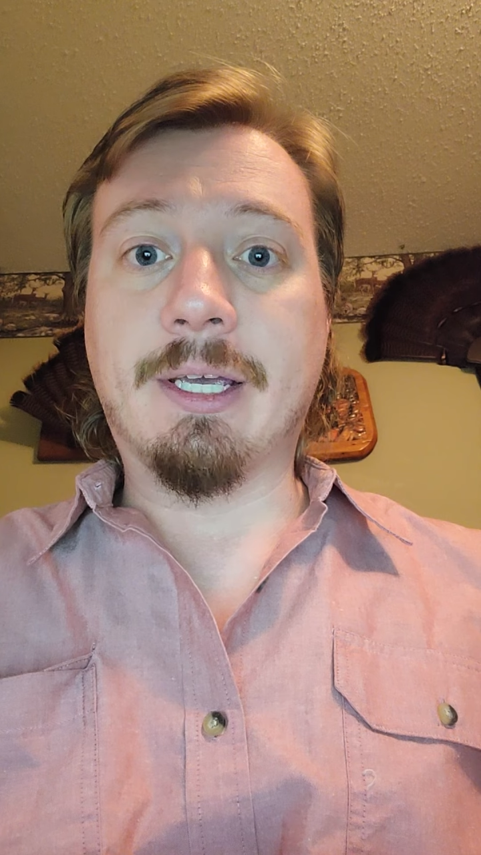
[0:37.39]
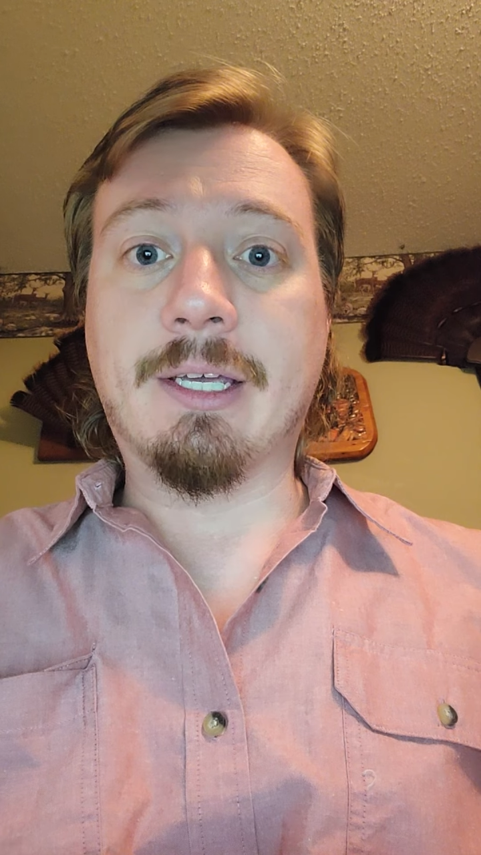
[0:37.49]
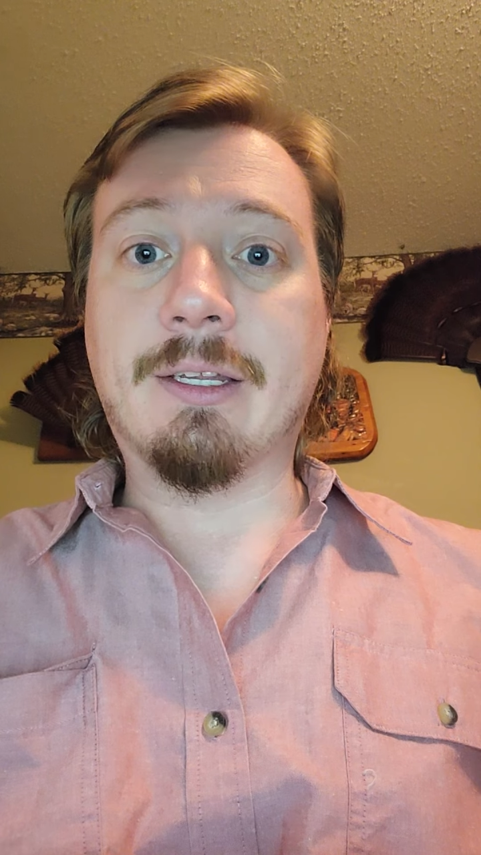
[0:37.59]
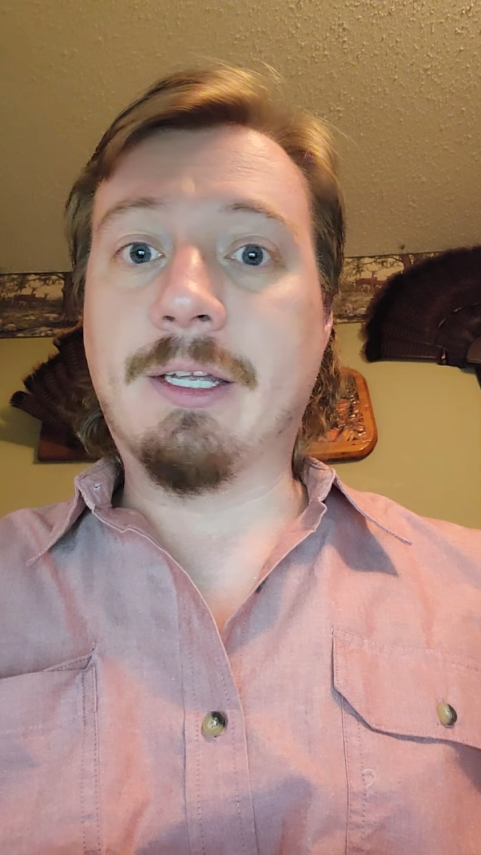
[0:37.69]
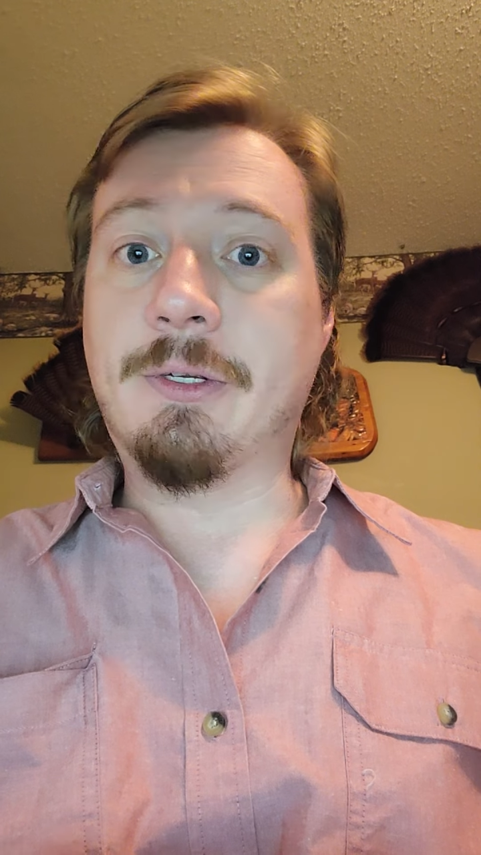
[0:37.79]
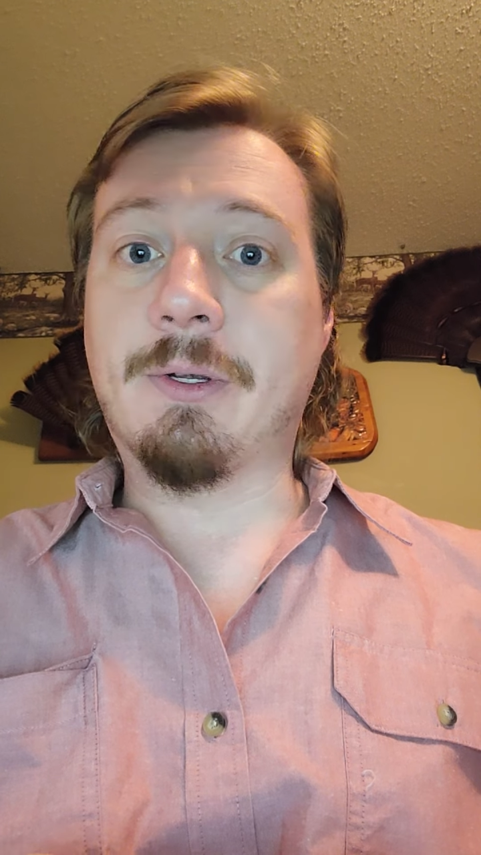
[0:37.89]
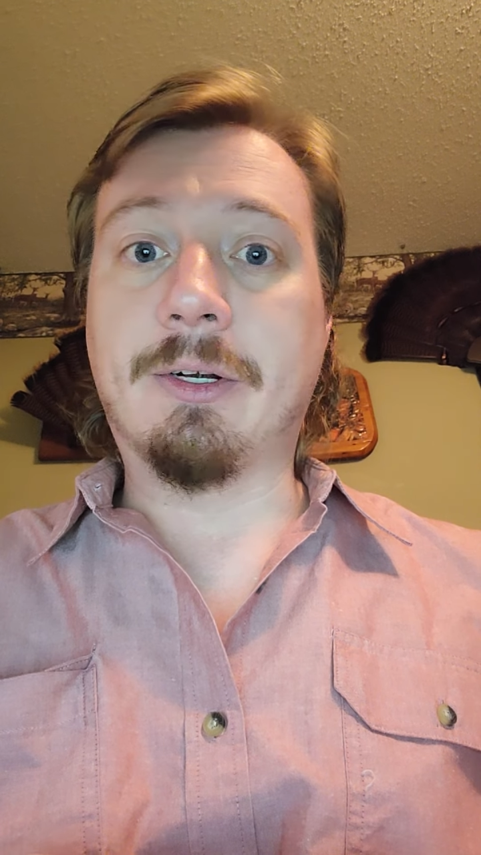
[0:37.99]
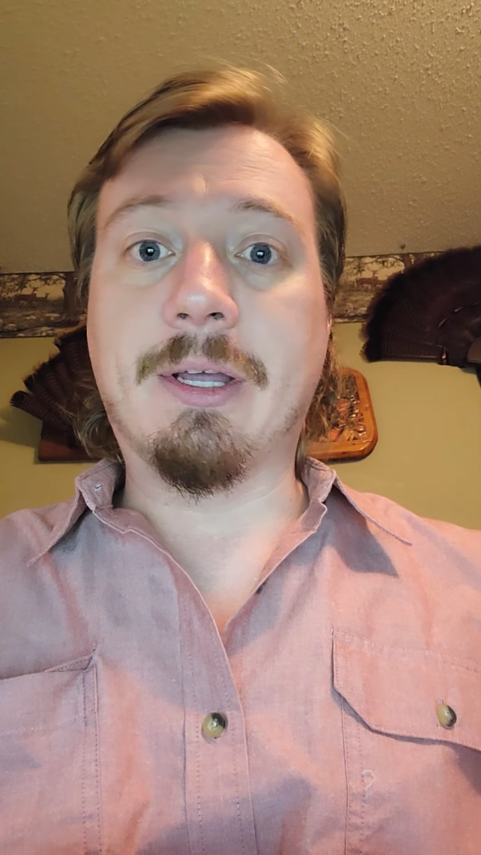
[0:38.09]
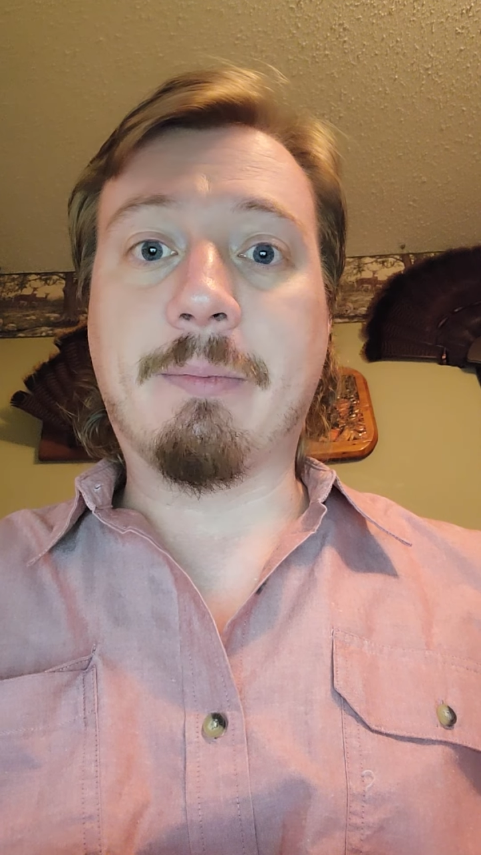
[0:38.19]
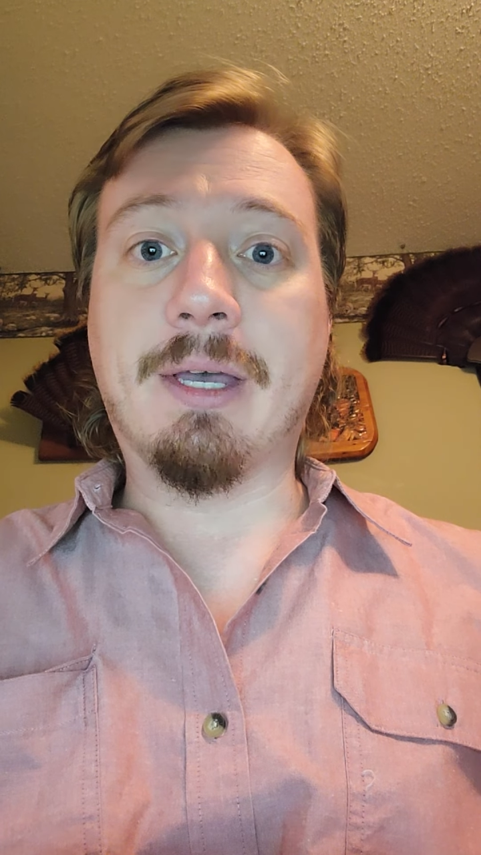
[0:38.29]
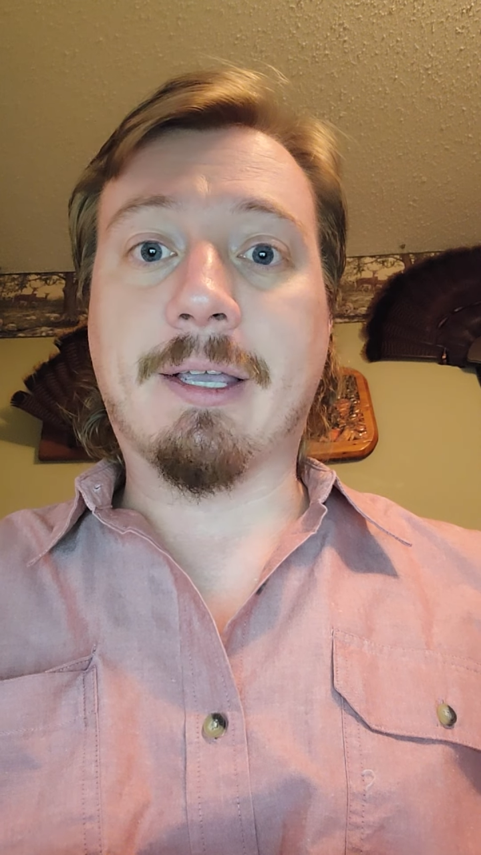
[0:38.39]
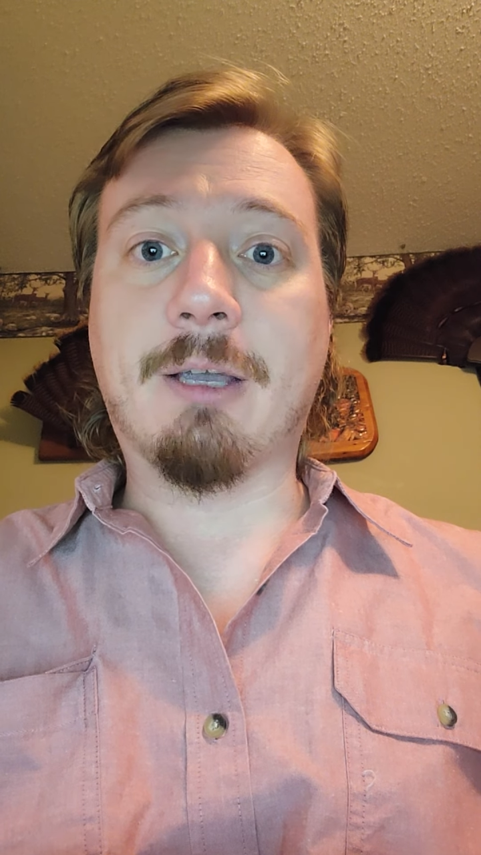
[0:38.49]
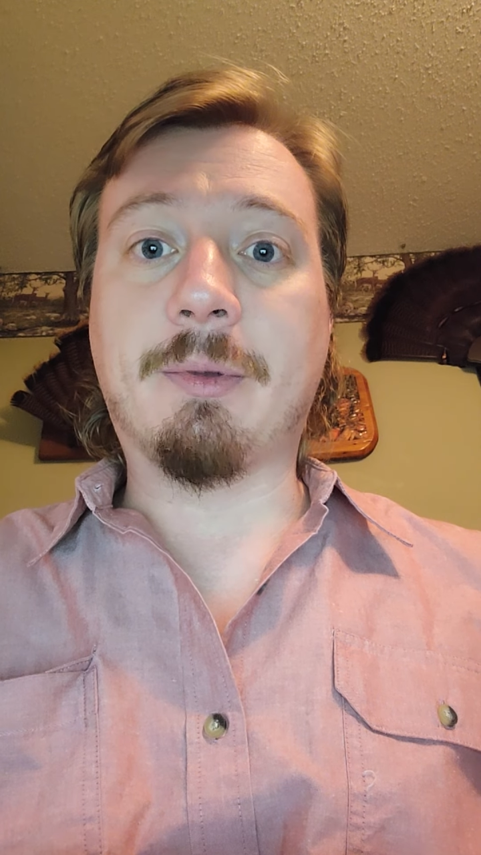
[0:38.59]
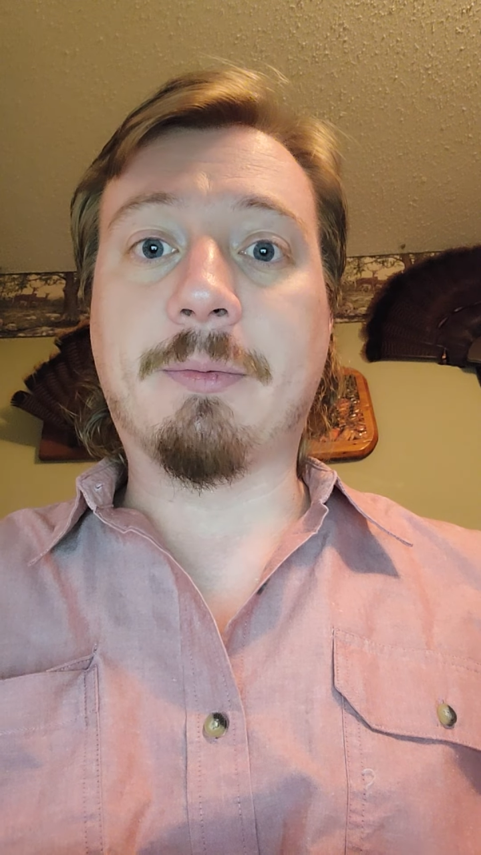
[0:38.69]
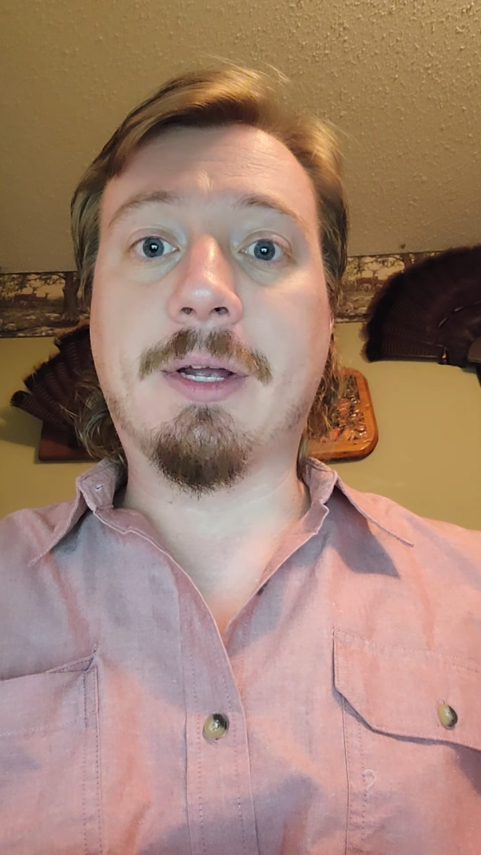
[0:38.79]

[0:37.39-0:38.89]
and get your internet back up and